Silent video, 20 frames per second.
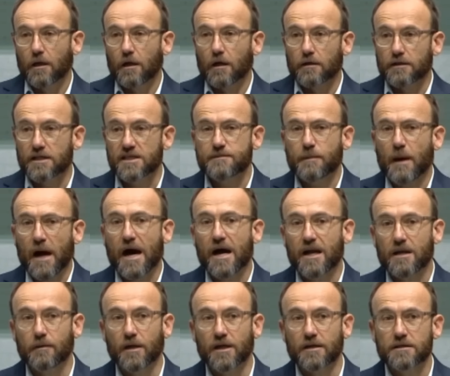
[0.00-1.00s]
This
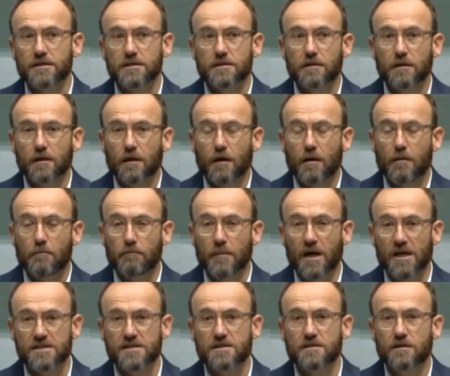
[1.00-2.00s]
parliament
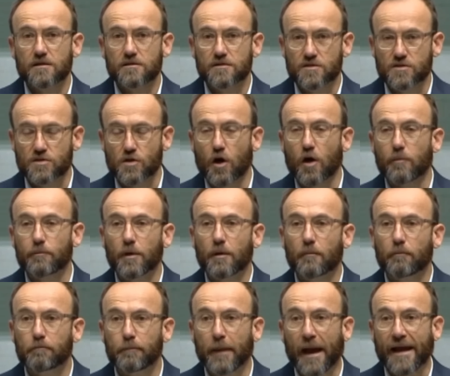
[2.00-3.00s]
must
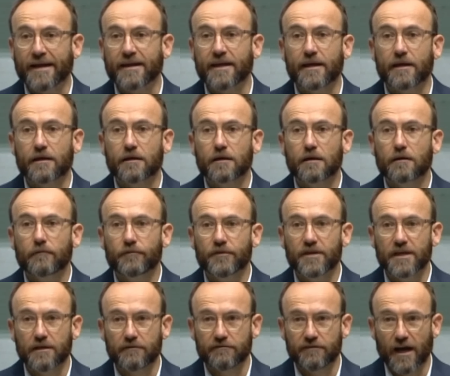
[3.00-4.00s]
stop backing
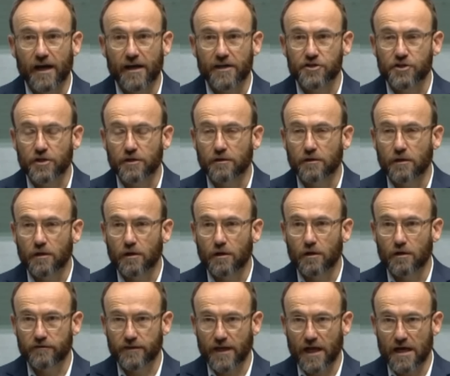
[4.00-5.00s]
the invasion
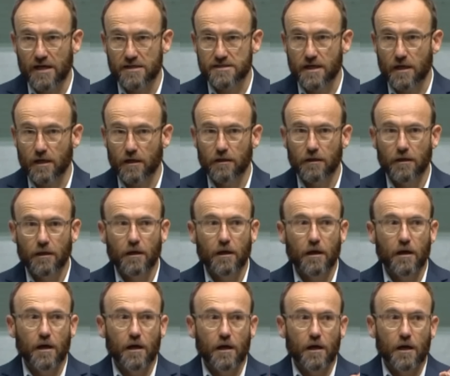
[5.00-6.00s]
of Gaza.
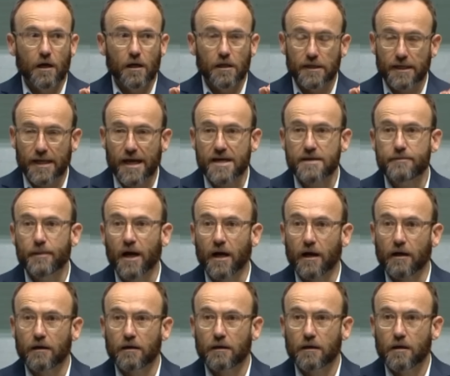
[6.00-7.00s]
Labor
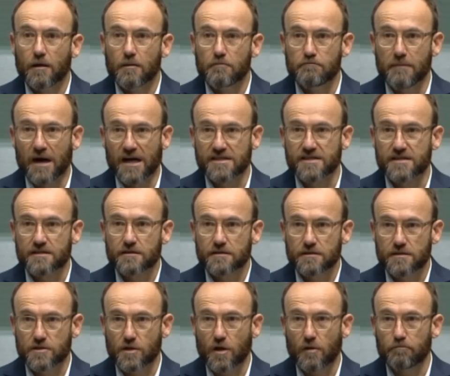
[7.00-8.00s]
must
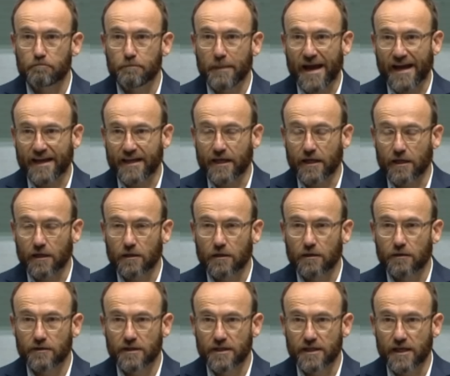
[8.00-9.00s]
stop backing
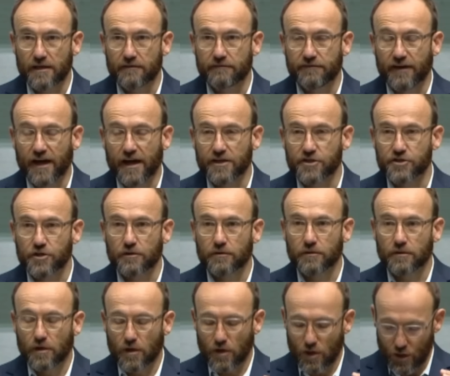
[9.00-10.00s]
the invasion
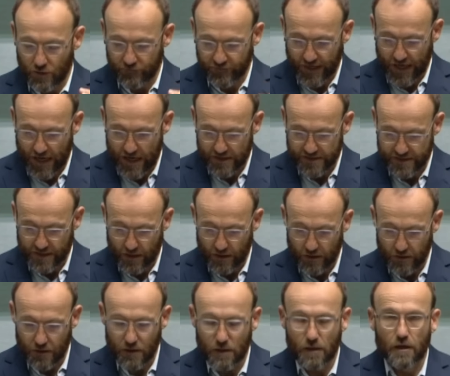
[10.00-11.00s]
of Gaza.
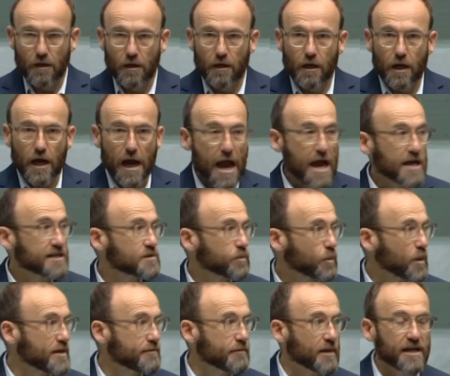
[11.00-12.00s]
As
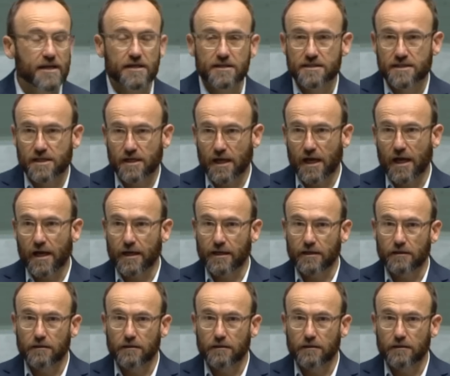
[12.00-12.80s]
we meet today,